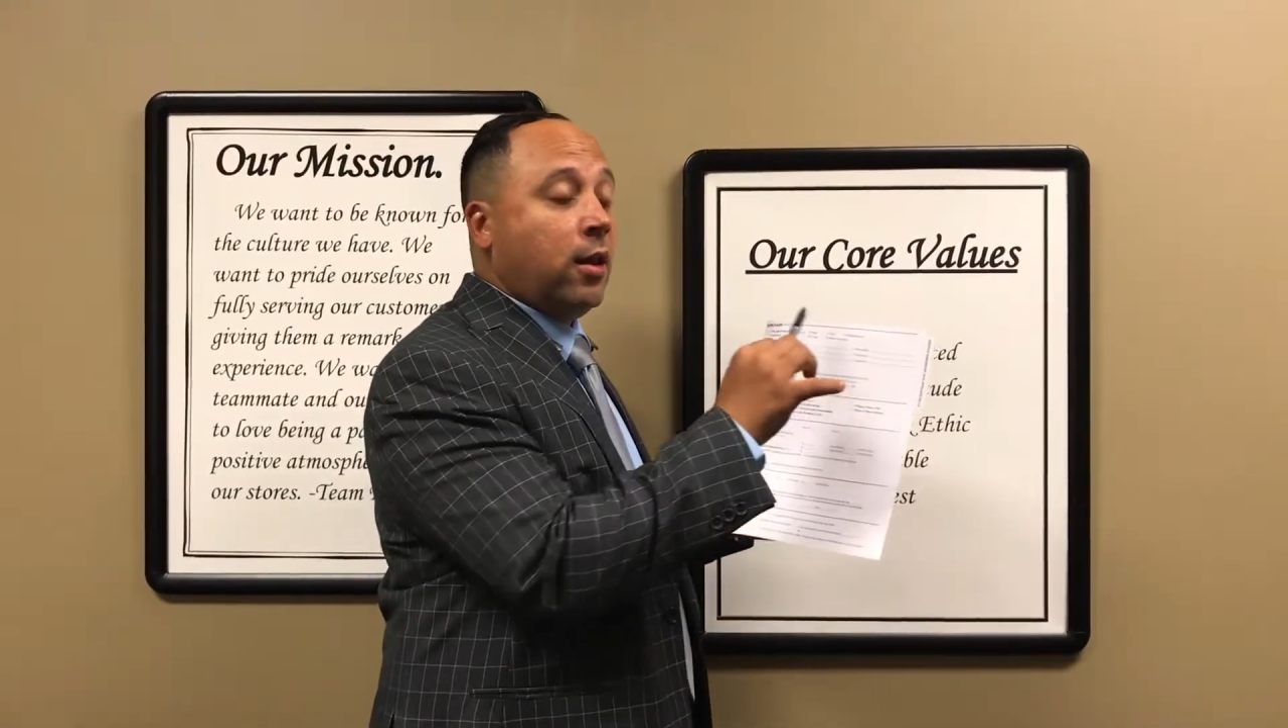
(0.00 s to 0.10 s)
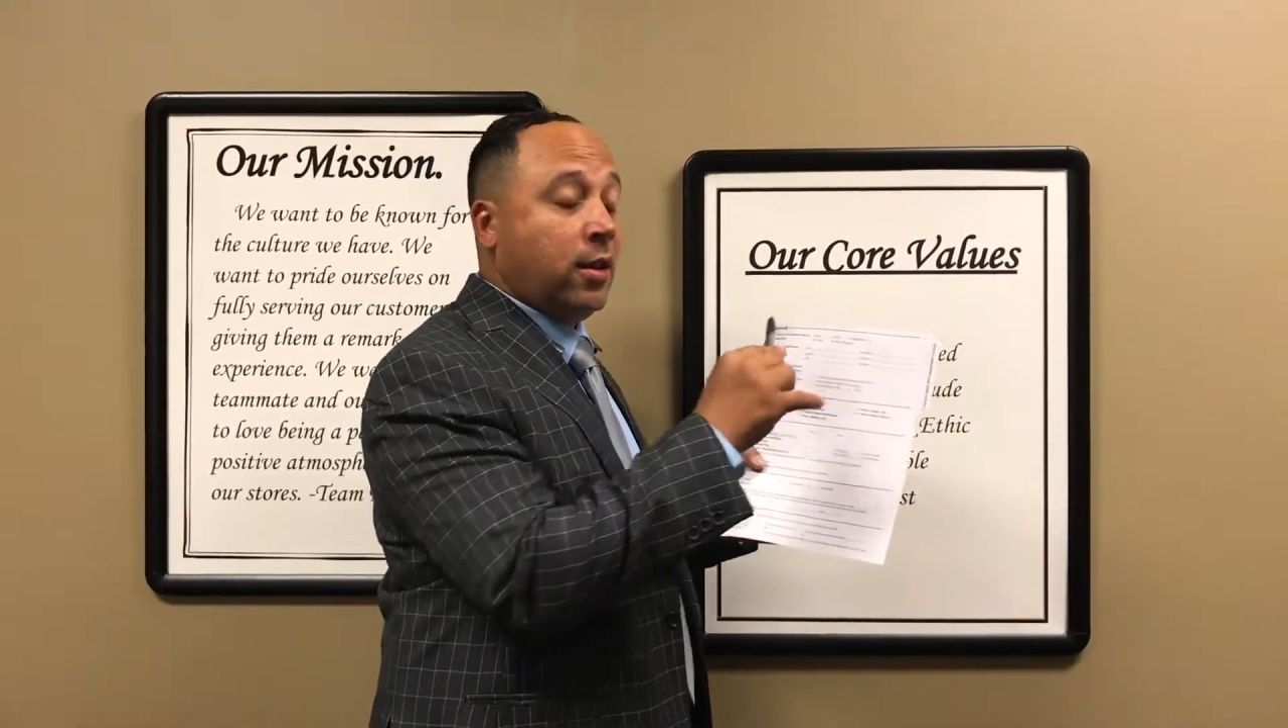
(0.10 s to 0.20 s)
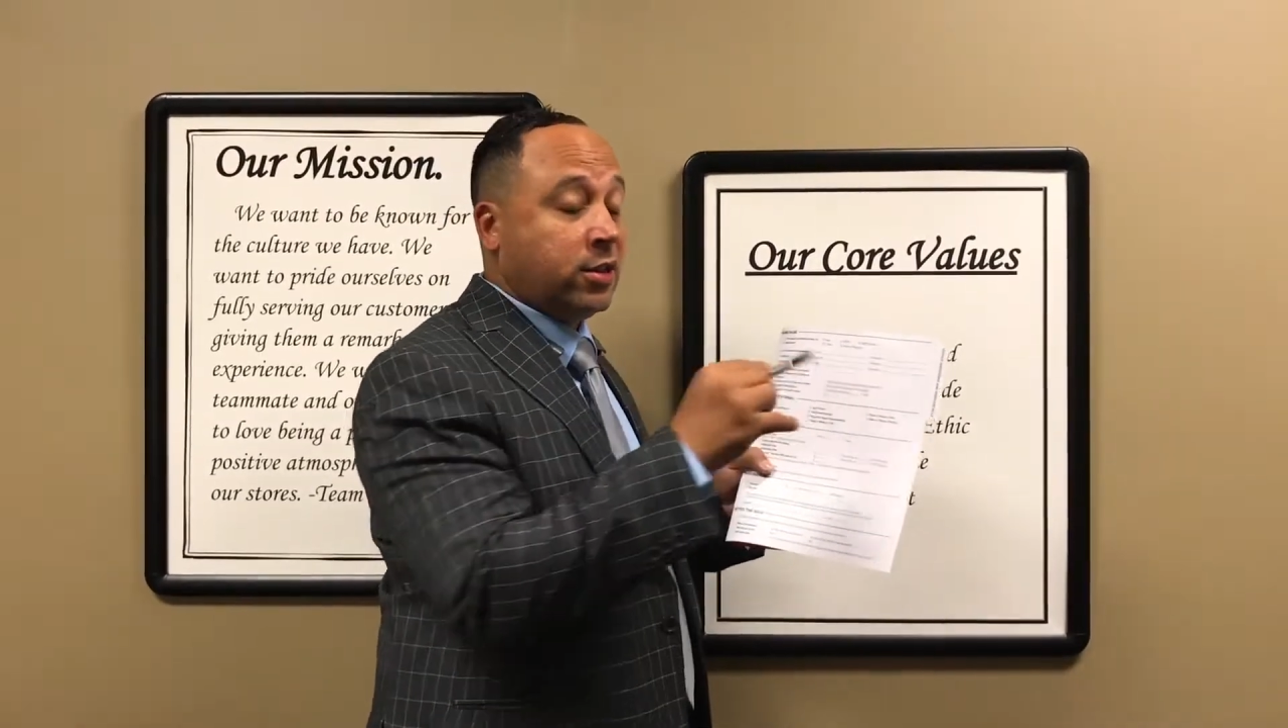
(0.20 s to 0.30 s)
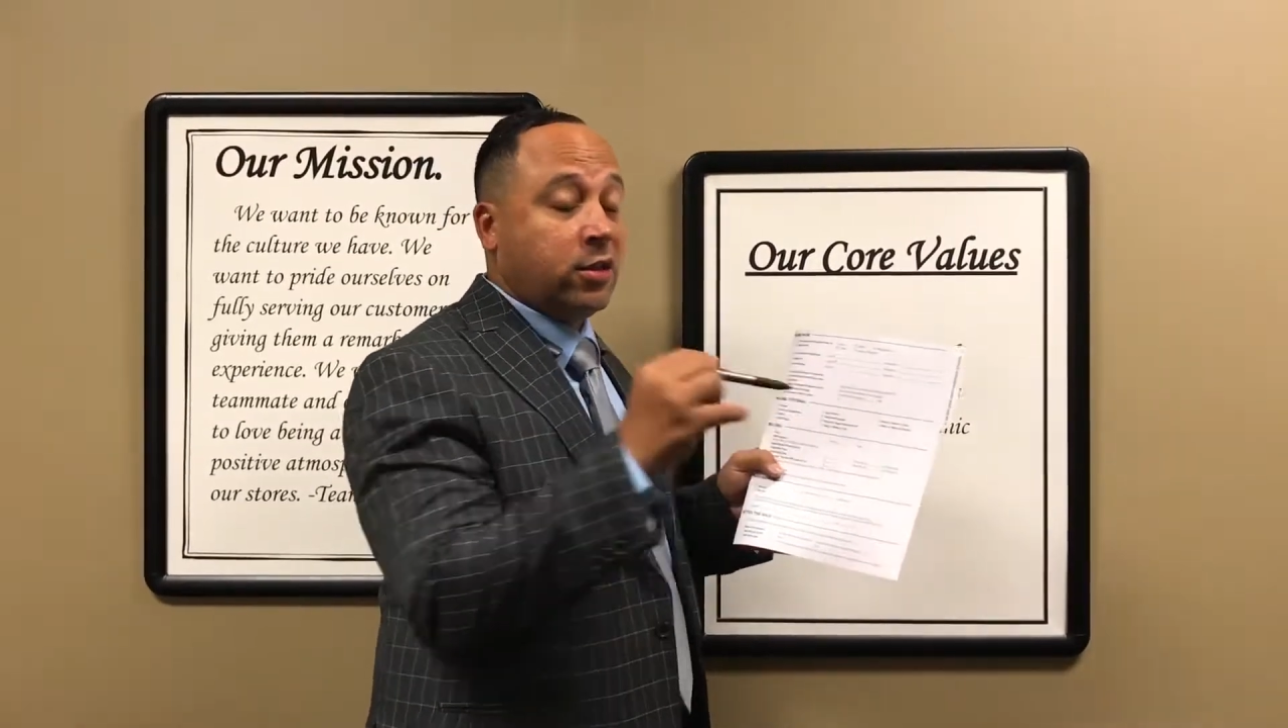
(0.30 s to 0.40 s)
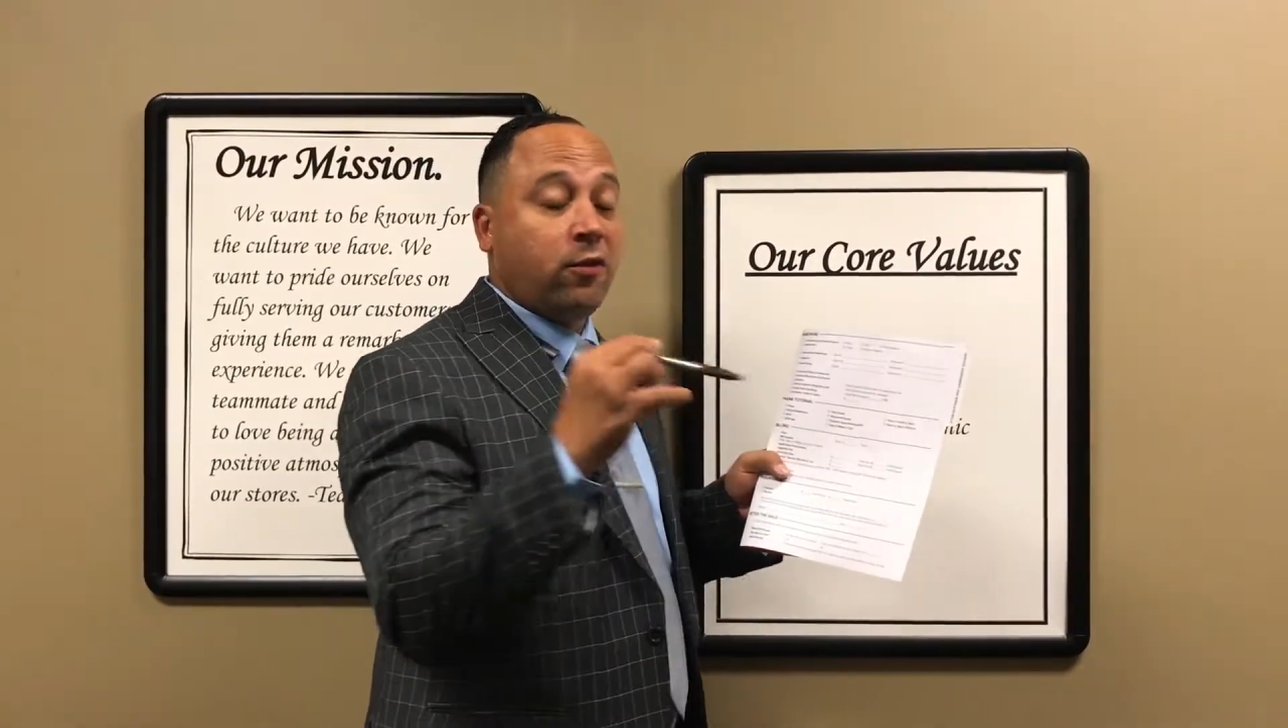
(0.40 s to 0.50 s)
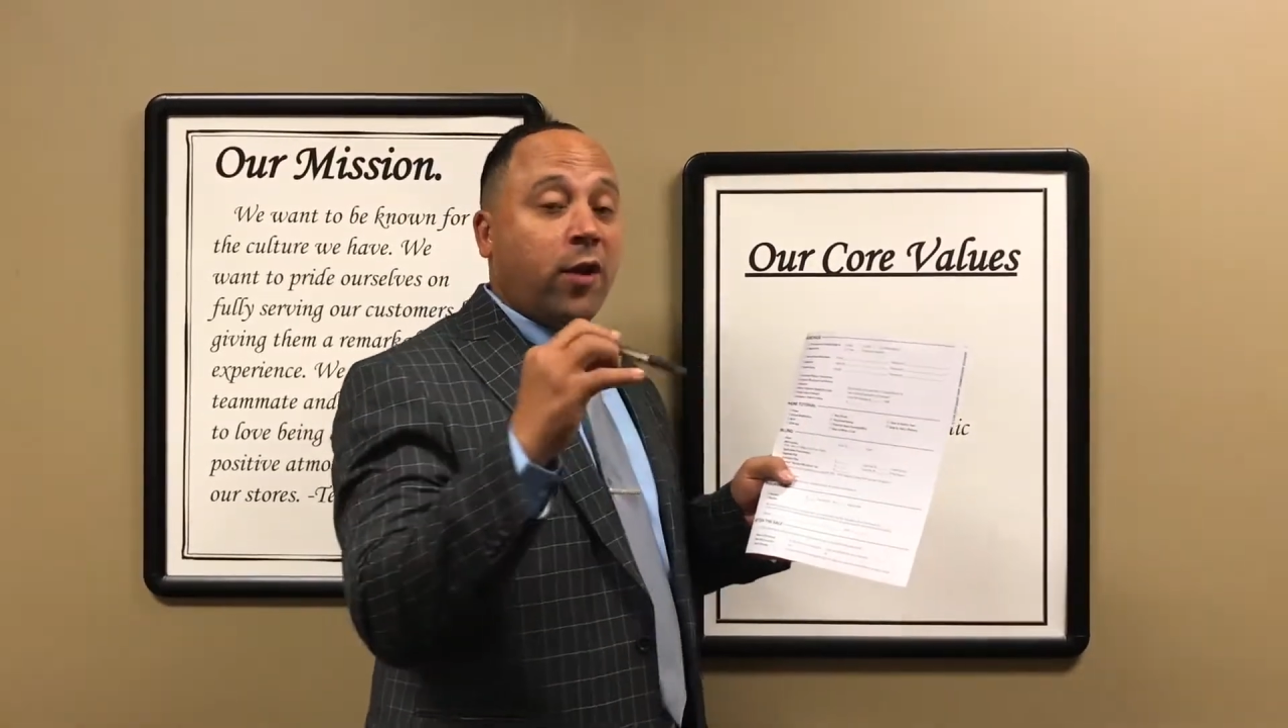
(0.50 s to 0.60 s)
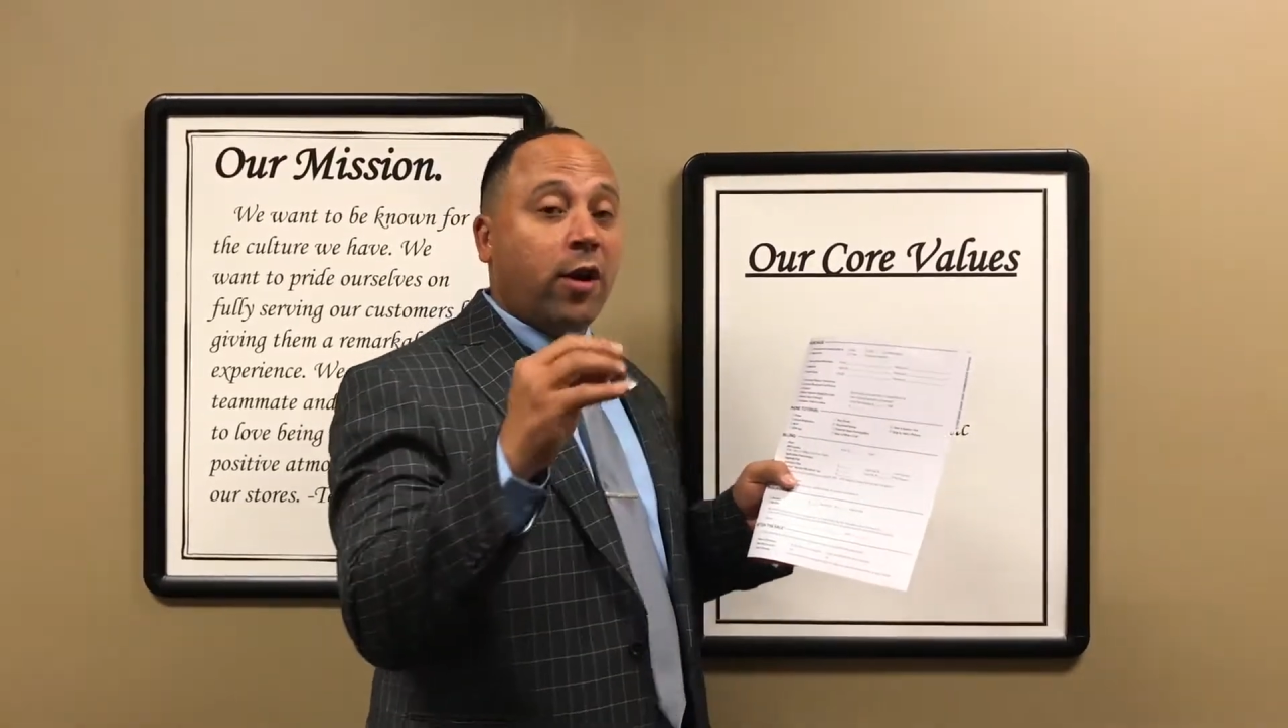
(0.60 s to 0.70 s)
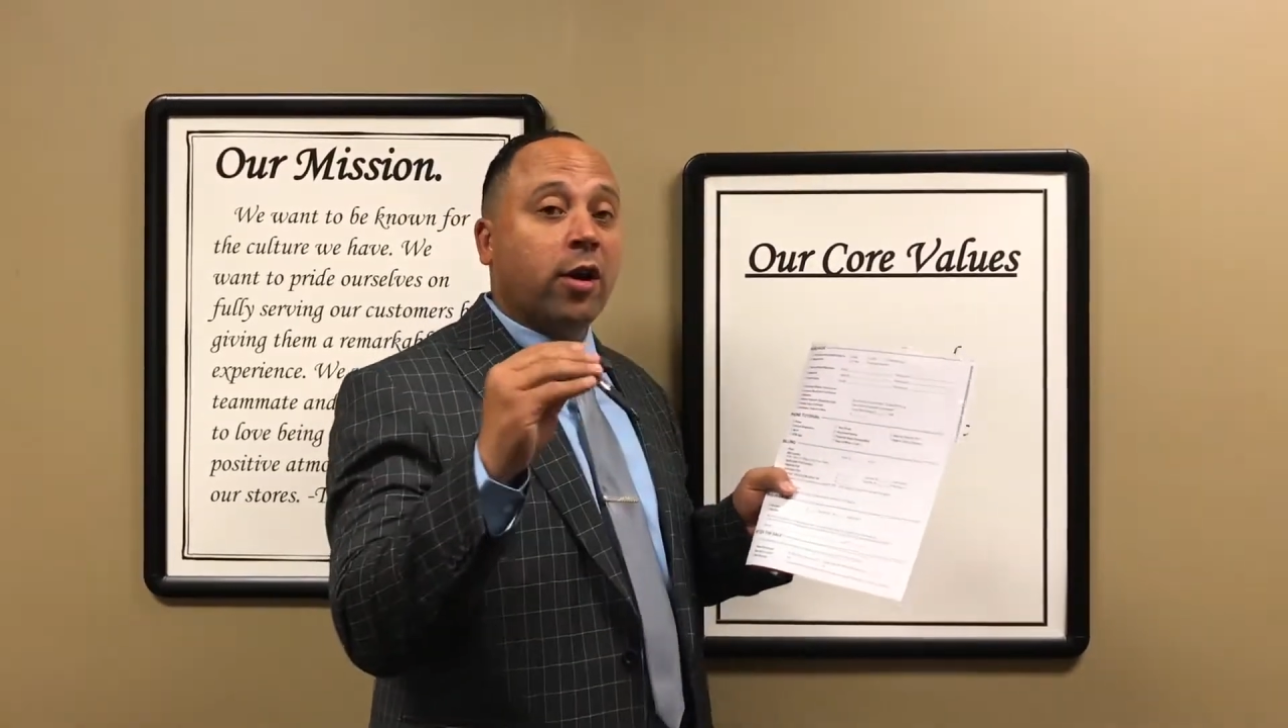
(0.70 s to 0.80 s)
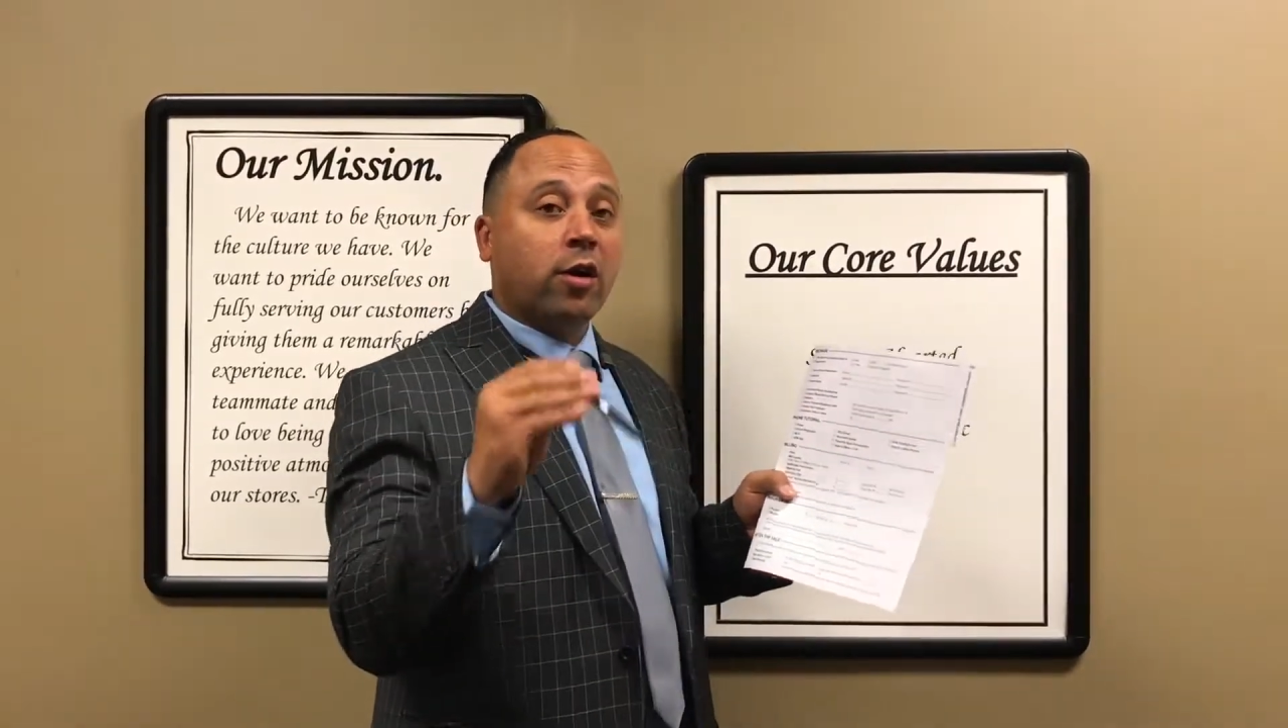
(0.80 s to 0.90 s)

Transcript: This is very